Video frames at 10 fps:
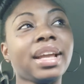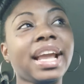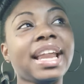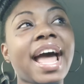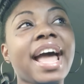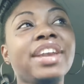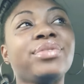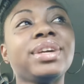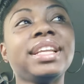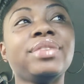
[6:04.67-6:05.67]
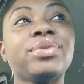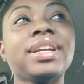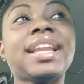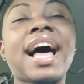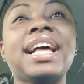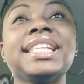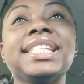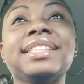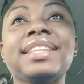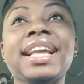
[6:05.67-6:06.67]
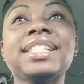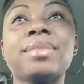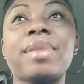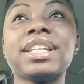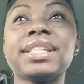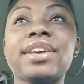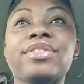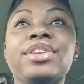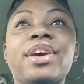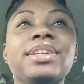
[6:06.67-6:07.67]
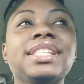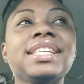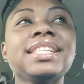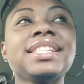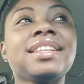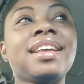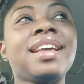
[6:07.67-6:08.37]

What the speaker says: And I had to really realize and think to myself, is this